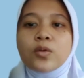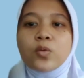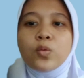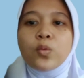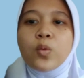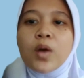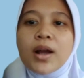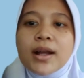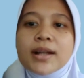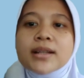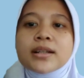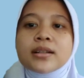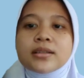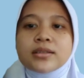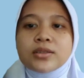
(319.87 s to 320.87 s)

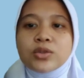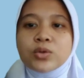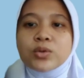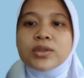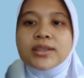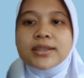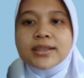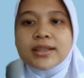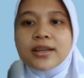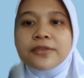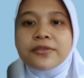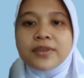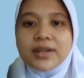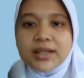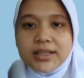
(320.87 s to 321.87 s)
one to
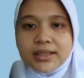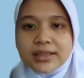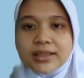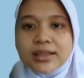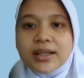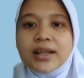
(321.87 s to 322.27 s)
several,